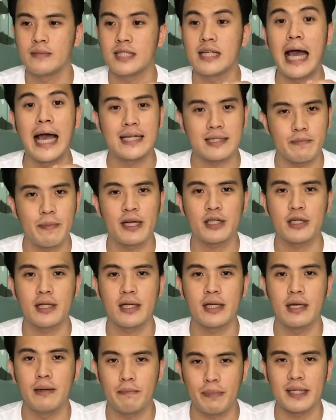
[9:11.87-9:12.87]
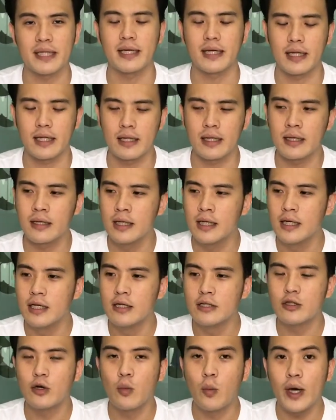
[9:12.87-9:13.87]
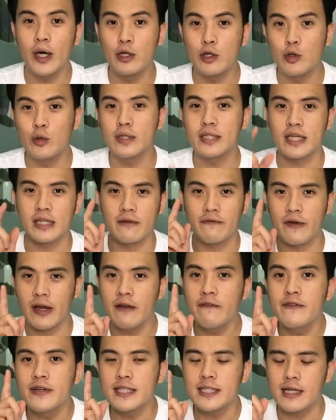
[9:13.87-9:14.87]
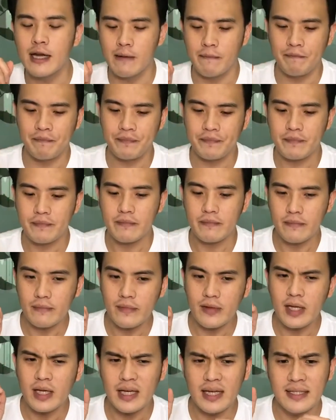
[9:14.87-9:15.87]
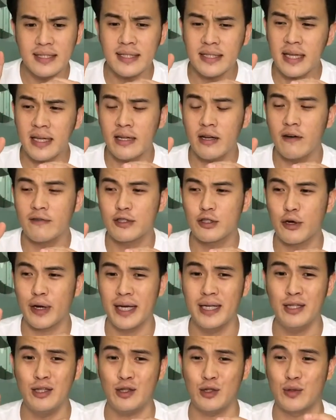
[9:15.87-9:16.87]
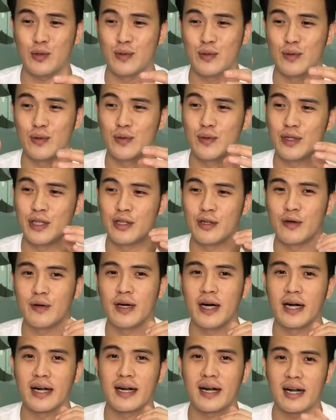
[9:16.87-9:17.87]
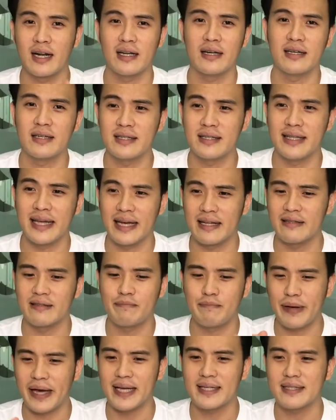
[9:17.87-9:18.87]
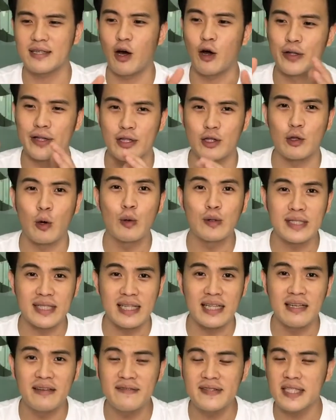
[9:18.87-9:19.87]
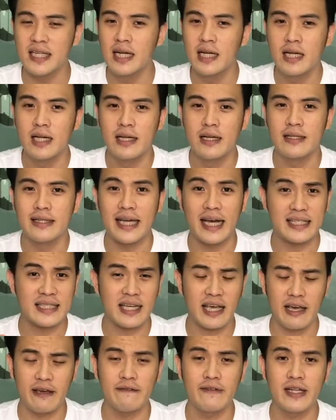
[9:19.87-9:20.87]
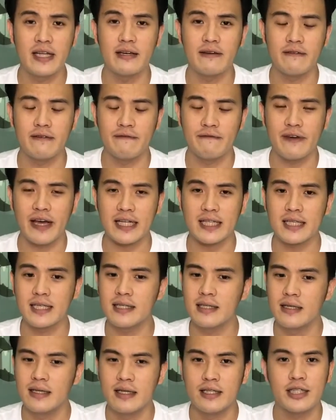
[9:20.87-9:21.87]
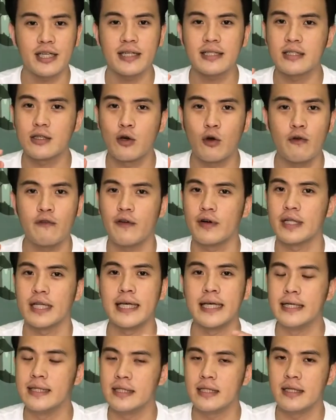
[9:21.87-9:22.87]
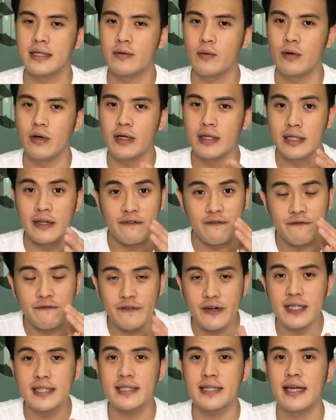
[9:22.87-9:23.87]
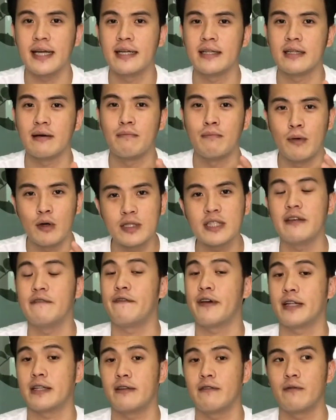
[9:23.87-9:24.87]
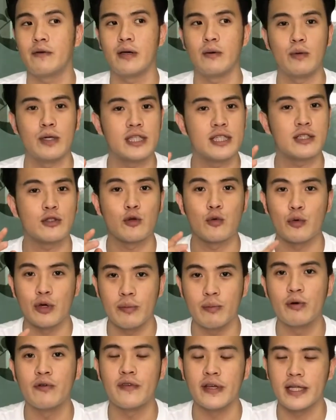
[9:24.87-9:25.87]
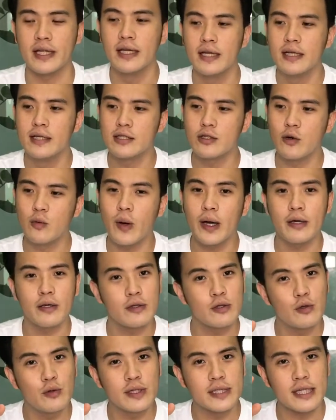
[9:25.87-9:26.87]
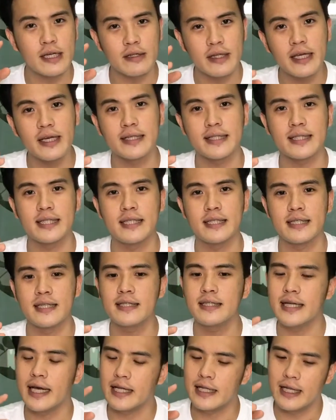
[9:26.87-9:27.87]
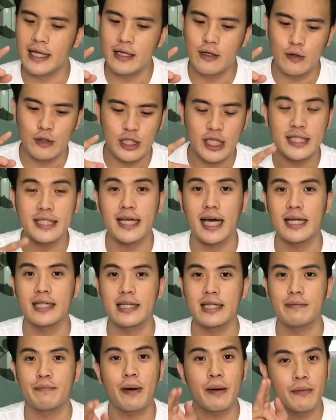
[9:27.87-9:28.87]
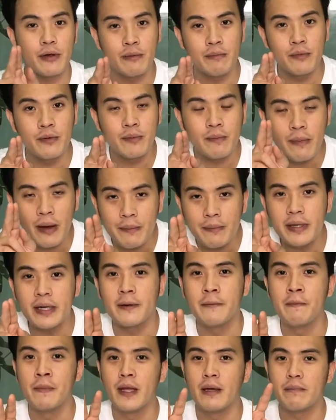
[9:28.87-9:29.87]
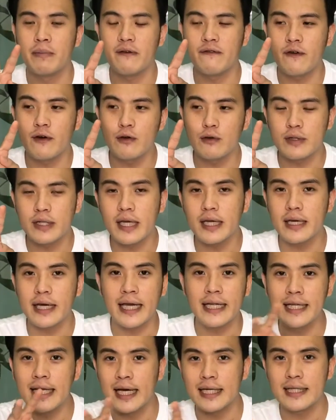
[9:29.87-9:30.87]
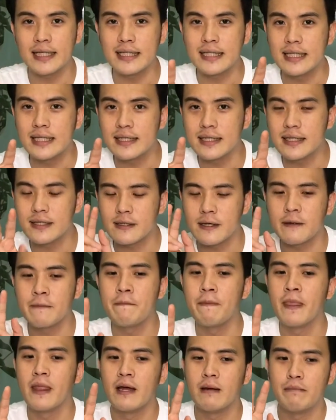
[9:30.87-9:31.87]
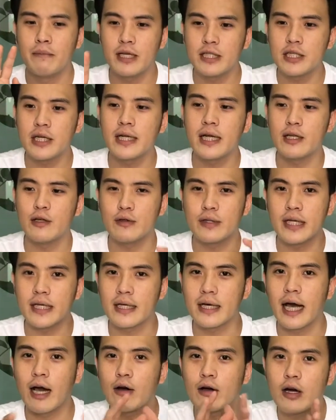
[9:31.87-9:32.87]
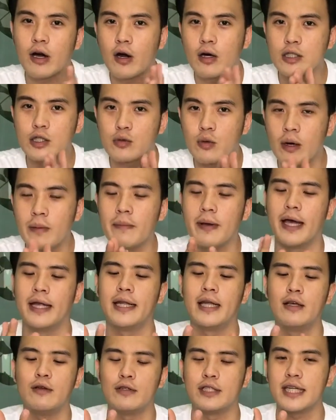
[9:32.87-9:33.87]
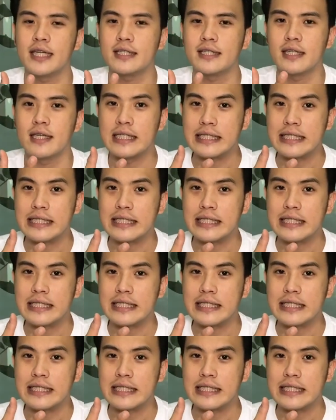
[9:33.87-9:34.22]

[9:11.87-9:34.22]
especially in particular. So what you do is at the very first step, instead of trying to clear that pest on those leaves that's heavily infected, just go for the first and the most effective way, which is to remove it. So what you do is that you take a scissors and then you just cut it. But remember, before you take any other scissors, make sure that you take an alcohol swab and then you just